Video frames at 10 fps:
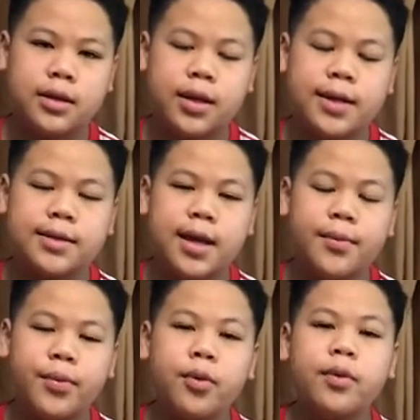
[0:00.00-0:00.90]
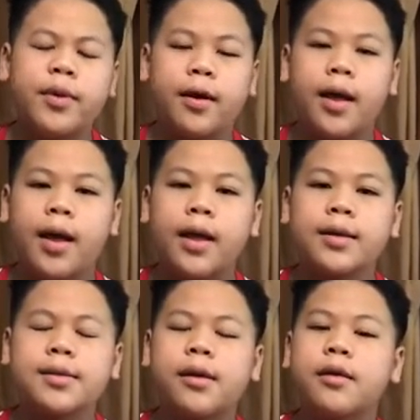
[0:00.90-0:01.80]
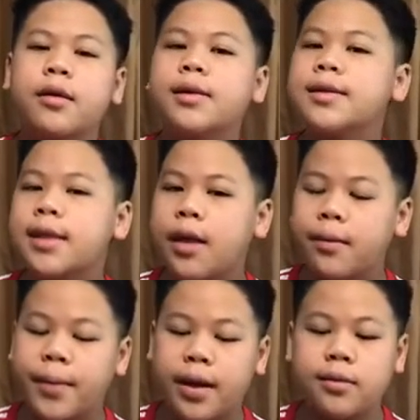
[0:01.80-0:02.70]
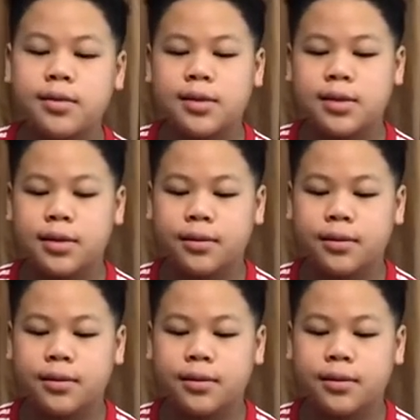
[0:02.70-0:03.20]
example, their eyes, their nose, and their mouths.